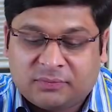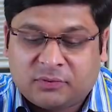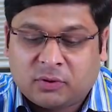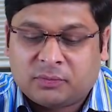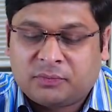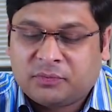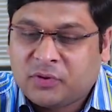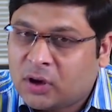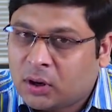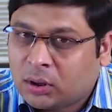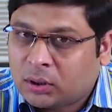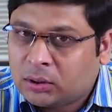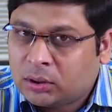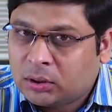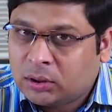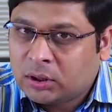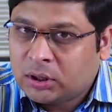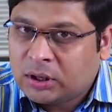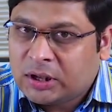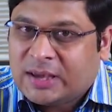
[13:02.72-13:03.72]
Freedom from
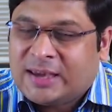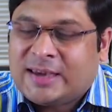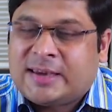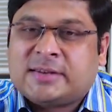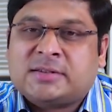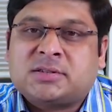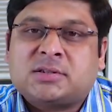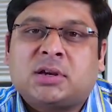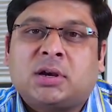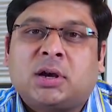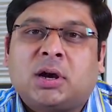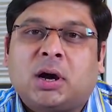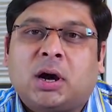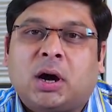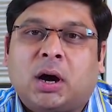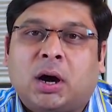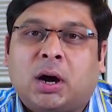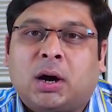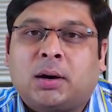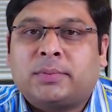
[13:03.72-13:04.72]
fear is
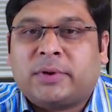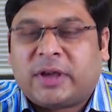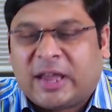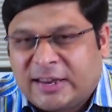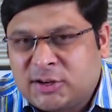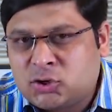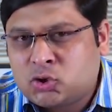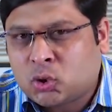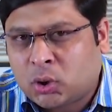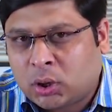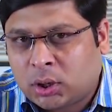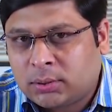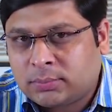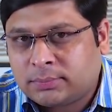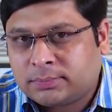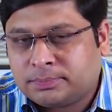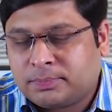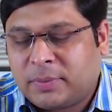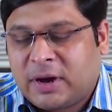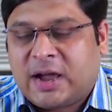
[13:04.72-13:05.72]

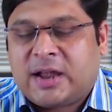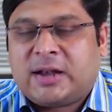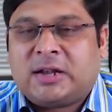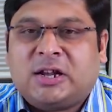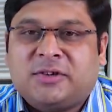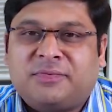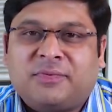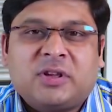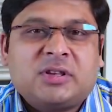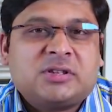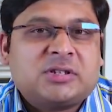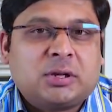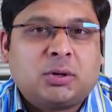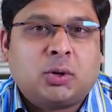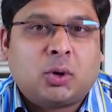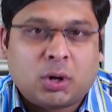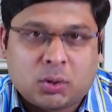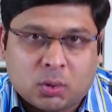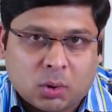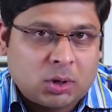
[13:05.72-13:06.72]
ensured by defense
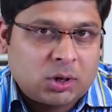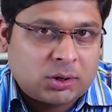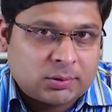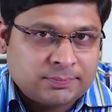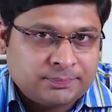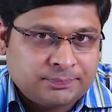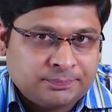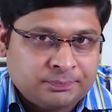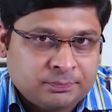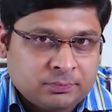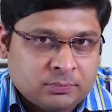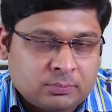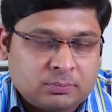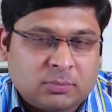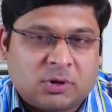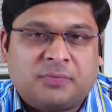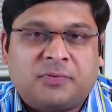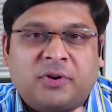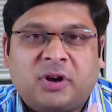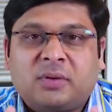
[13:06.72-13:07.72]
and law and order,
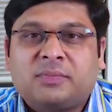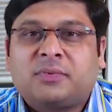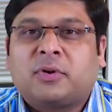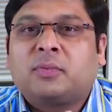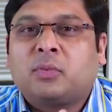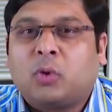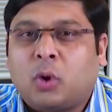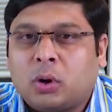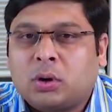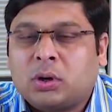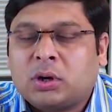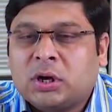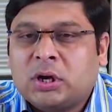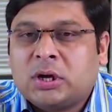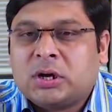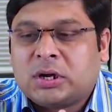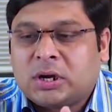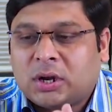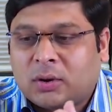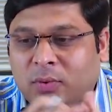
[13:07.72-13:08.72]
but freedom from want
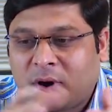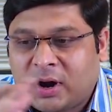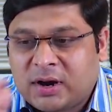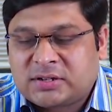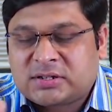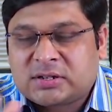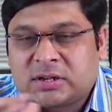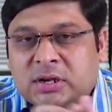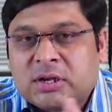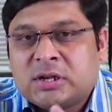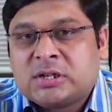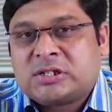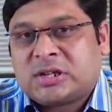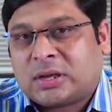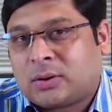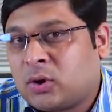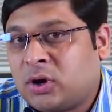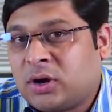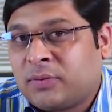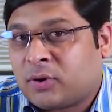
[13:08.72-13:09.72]
requires
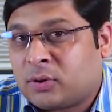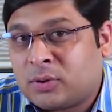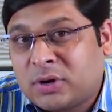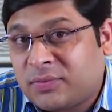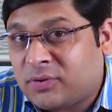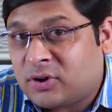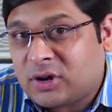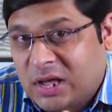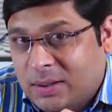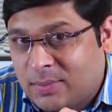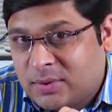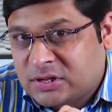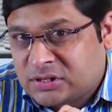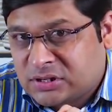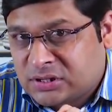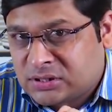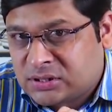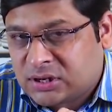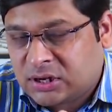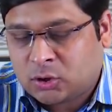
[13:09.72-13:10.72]
security from different
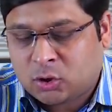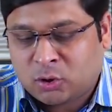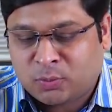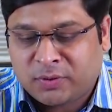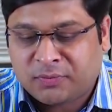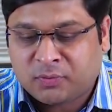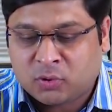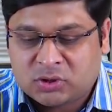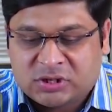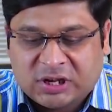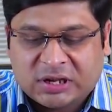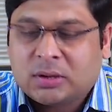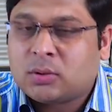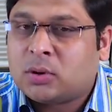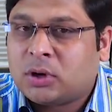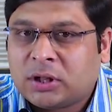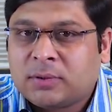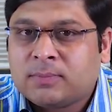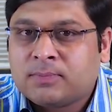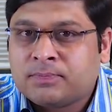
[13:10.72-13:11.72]
dimensions. It could be food
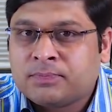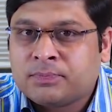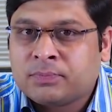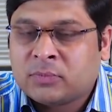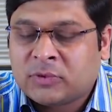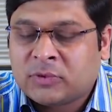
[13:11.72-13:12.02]
security,